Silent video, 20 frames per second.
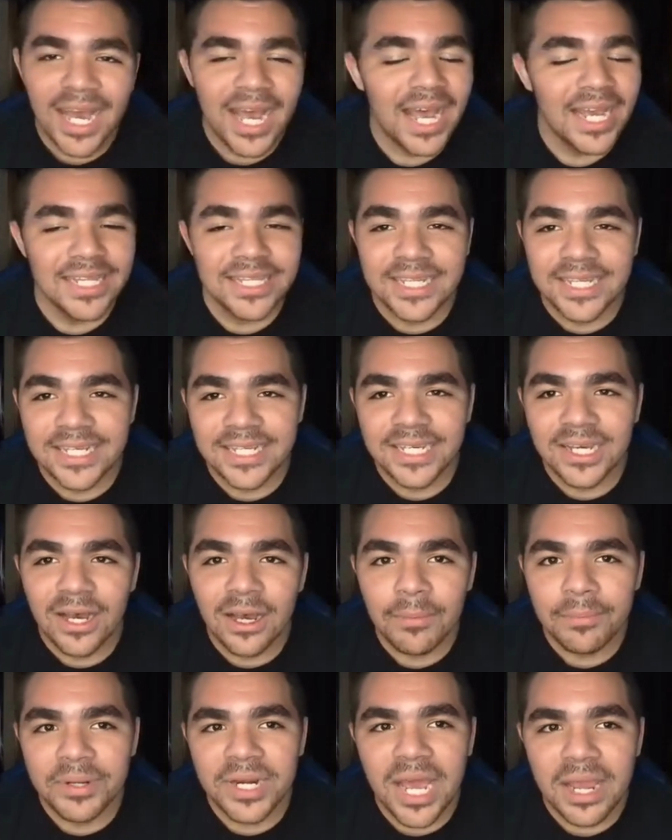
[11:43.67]
I think
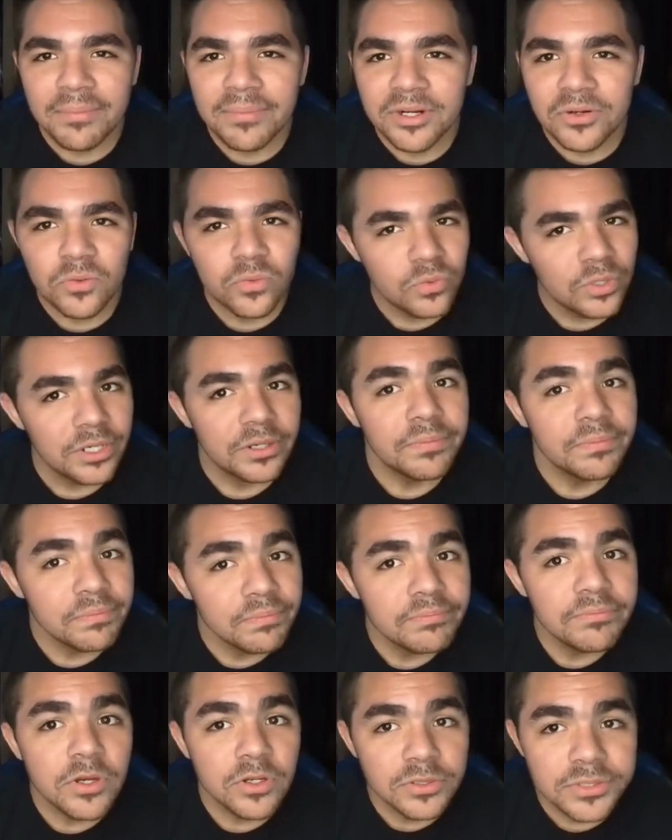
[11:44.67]
Oppenheimer will
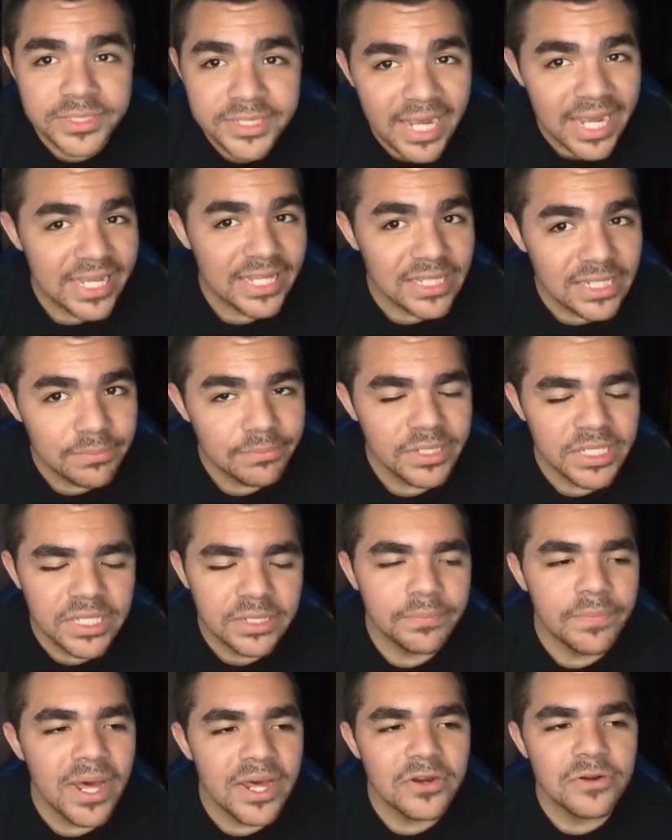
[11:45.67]
most likely be
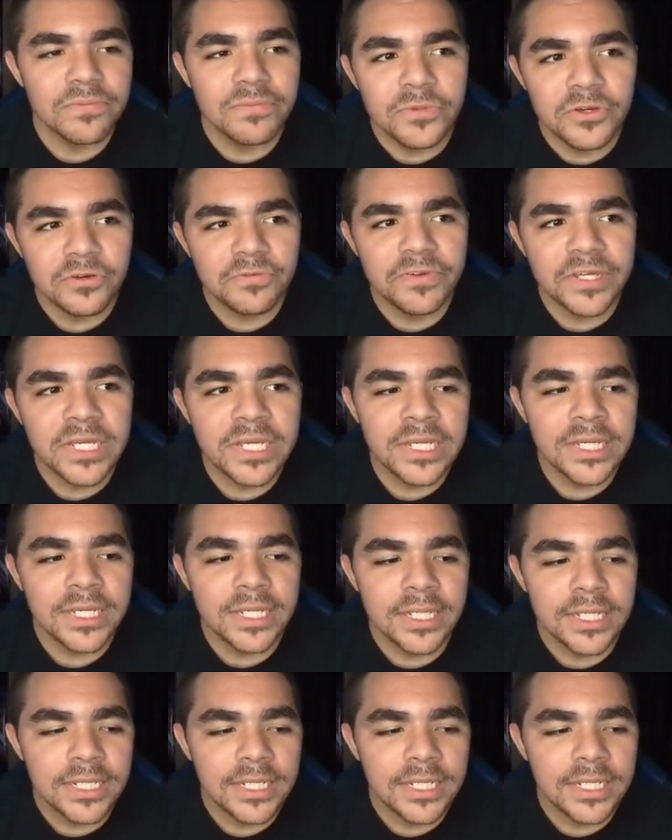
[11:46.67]
the better movie.